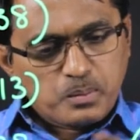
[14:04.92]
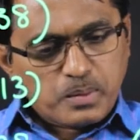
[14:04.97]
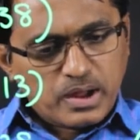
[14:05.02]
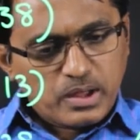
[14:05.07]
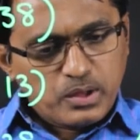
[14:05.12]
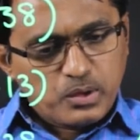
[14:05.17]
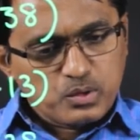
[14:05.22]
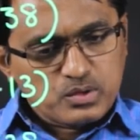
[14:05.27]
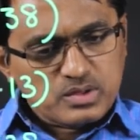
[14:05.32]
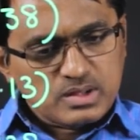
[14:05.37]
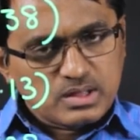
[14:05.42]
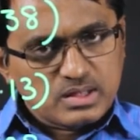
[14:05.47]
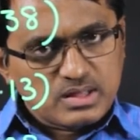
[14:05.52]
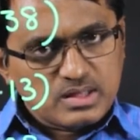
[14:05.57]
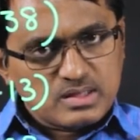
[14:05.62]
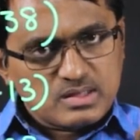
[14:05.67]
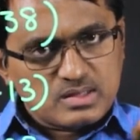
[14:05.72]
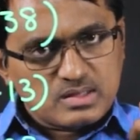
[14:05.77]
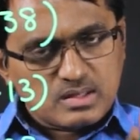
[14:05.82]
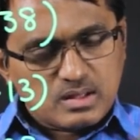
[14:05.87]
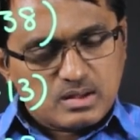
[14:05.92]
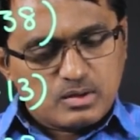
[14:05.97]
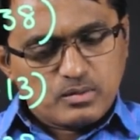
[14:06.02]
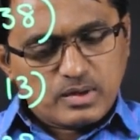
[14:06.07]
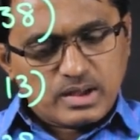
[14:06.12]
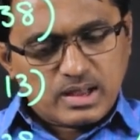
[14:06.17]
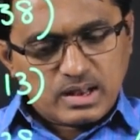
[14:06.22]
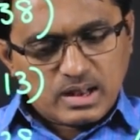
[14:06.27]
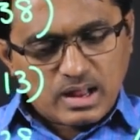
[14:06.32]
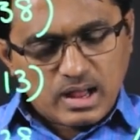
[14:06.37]
by using this
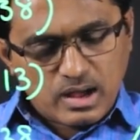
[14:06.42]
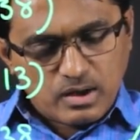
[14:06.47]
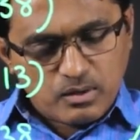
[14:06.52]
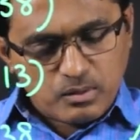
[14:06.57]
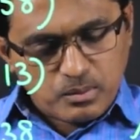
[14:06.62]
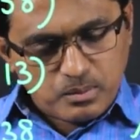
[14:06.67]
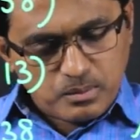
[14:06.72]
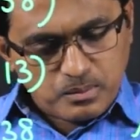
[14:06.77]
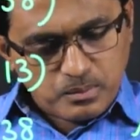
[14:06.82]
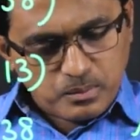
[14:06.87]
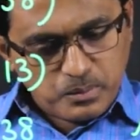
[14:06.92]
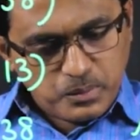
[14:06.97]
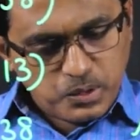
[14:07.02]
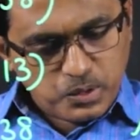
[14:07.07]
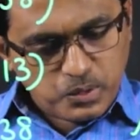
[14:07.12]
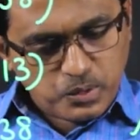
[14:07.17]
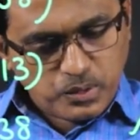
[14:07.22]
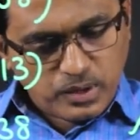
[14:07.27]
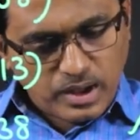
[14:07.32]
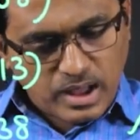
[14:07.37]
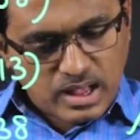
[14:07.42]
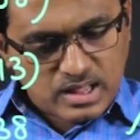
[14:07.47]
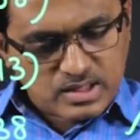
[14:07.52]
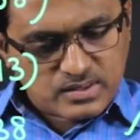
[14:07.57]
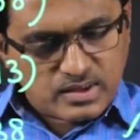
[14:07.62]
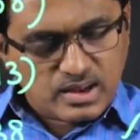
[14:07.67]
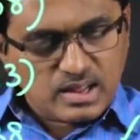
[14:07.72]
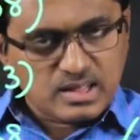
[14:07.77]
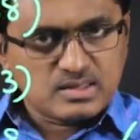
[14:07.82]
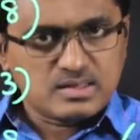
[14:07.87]
we can have mu
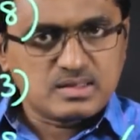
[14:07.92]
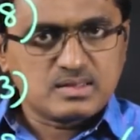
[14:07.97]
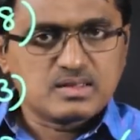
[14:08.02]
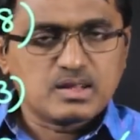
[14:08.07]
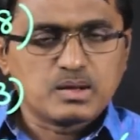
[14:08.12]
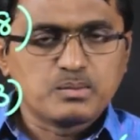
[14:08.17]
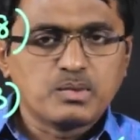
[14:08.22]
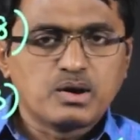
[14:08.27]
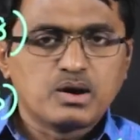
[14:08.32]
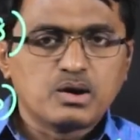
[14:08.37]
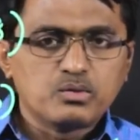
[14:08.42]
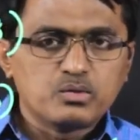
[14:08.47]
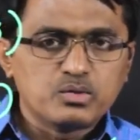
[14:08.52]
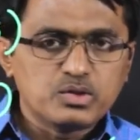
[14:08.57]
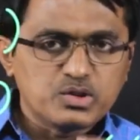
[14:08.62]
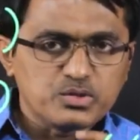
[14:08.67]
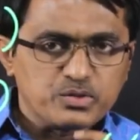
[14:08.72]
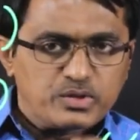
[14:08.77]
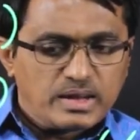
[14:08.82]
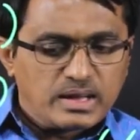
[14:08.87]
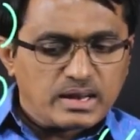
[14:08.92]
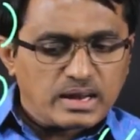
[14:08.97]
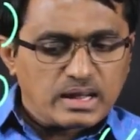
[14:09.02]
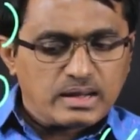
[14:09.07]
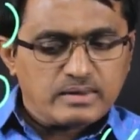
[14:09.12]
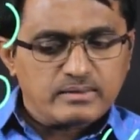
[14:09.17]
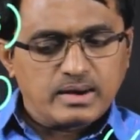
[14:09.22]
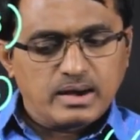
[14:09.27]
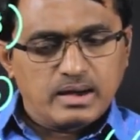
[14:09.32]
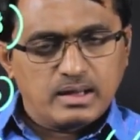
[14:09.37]
as well as sigma which we
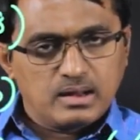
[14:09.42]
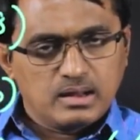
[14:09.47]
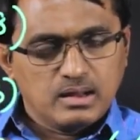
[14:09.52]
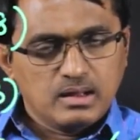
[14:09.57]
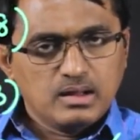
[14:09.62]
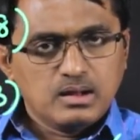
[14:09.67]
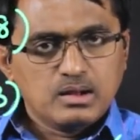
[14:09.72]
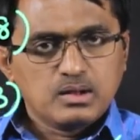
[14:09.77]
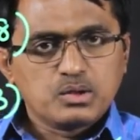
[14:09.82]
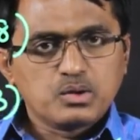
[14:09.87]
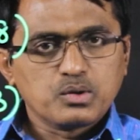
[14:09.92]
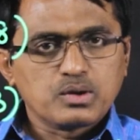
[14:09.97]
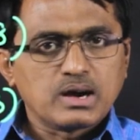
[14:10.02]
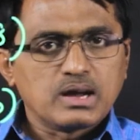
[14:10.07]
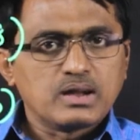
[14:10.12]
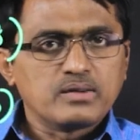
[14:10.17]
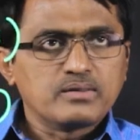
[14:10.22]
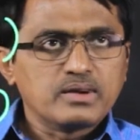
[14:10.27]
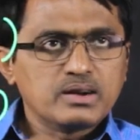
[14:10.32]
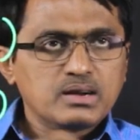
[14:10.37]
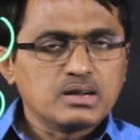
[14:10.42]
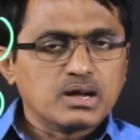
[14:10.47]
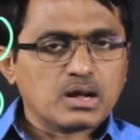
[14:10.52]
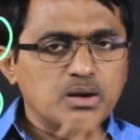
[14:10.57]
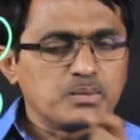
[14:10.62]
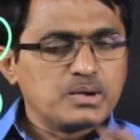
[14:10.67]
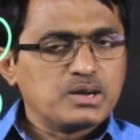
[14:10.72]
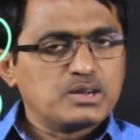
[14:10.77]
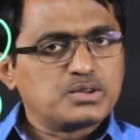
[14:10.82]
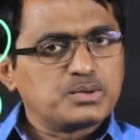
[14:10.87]
require to convert
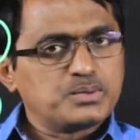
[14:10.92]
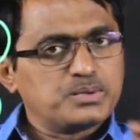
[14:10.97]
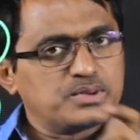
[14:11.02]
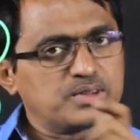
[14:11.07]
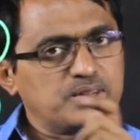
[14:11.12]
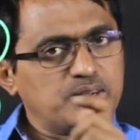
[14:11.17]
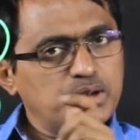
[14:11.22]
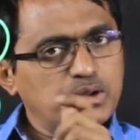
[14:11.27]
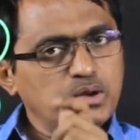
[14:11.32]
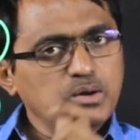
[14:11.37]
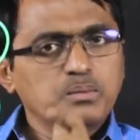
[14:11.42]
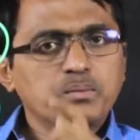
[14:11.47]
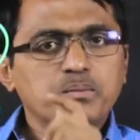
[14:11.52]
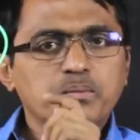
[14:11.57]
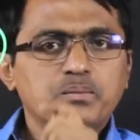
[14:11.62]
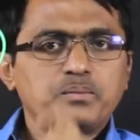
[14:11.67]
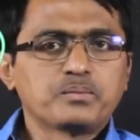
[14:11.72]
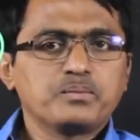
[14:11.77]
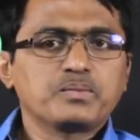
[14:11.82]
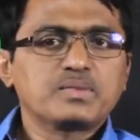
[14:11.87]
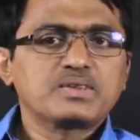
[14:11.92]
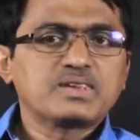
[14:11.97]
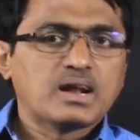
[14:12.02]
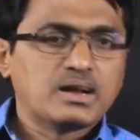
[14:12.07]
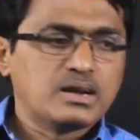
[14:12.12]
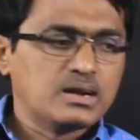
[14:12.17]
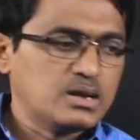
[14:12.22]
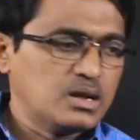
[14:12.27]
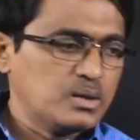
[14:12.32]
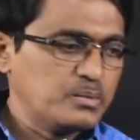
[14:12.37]
normal distribution into
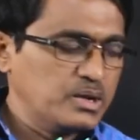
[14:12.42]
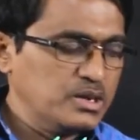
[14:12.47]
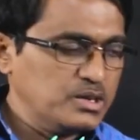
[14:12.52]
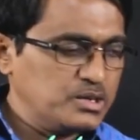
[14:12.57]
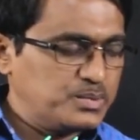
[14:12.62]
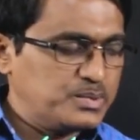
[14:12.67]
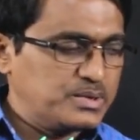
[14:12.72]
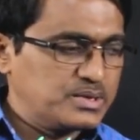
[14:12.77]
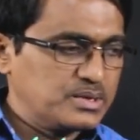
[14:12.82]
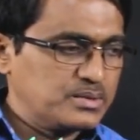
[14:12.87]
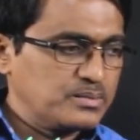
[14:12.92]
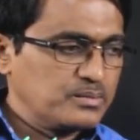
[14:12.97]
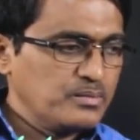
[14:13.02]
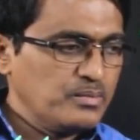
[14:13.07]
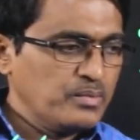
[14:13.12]
standard normal distribution.